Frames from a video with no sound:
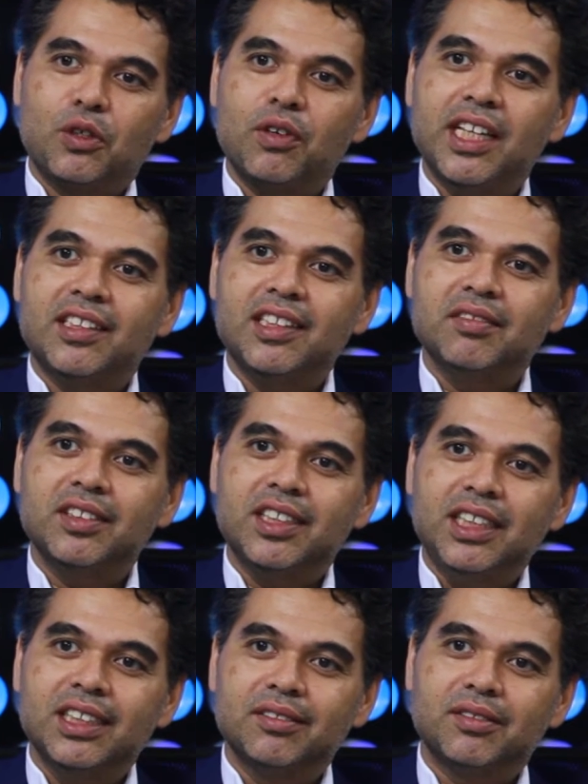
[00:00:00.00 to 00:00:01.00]

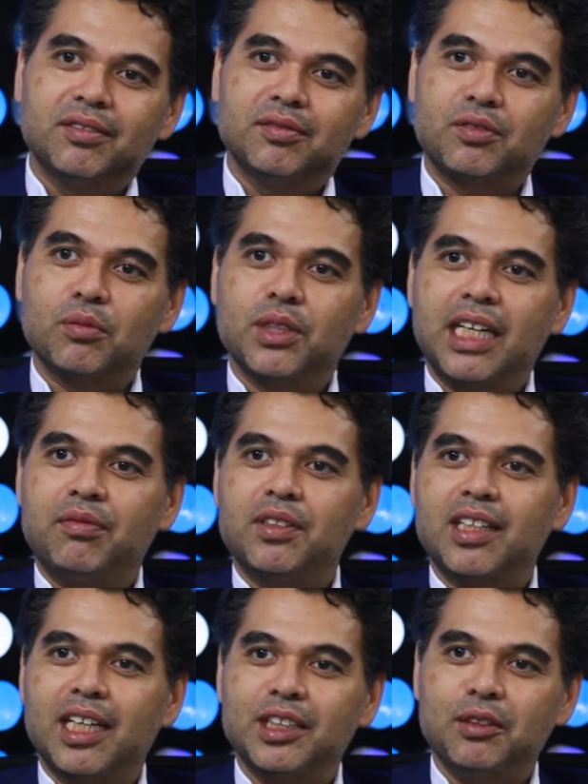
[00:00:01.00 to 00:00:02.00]
creativity from an
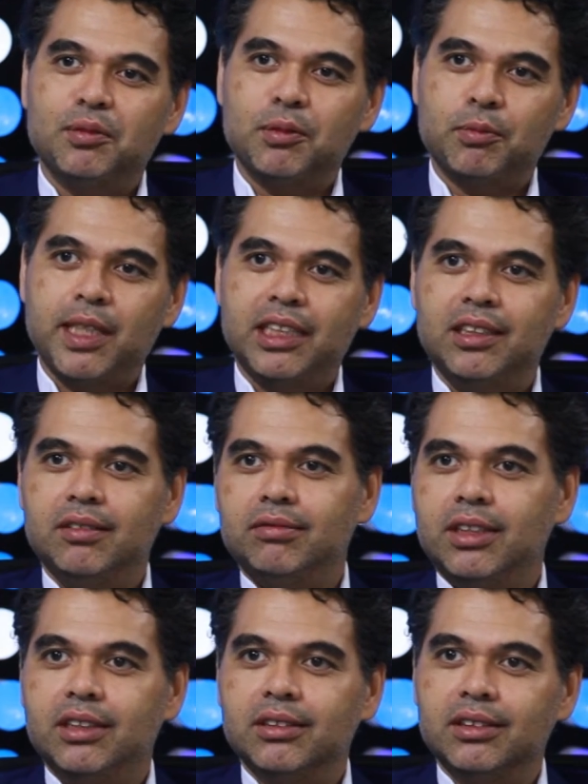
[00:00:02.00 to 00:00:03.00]
advertising
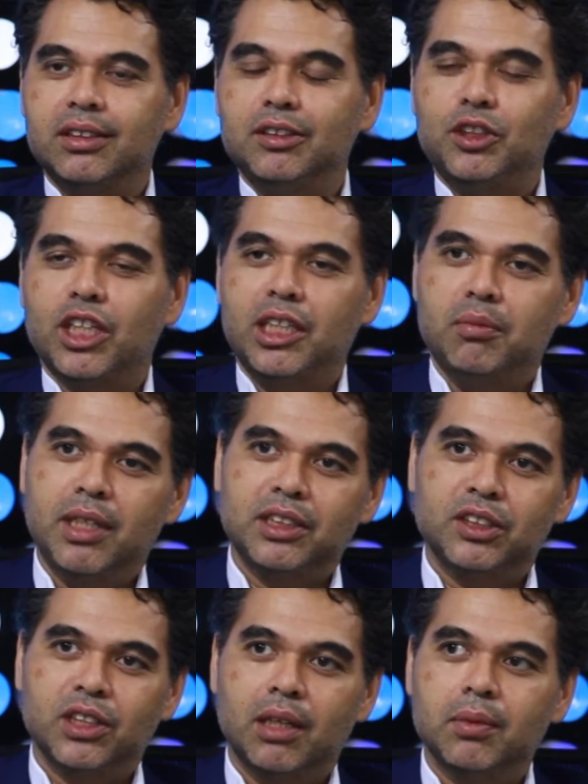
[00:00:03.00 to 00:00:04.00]
perspective, whether China
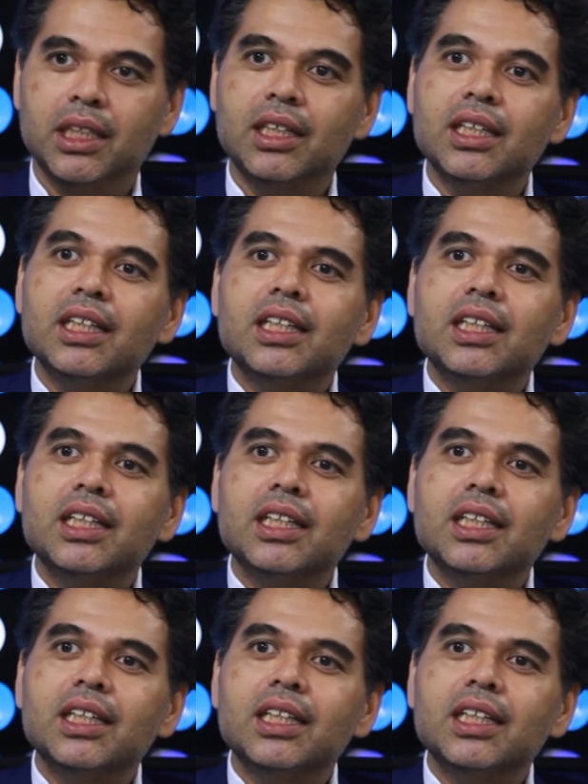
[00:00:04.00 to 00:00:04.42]
measures up.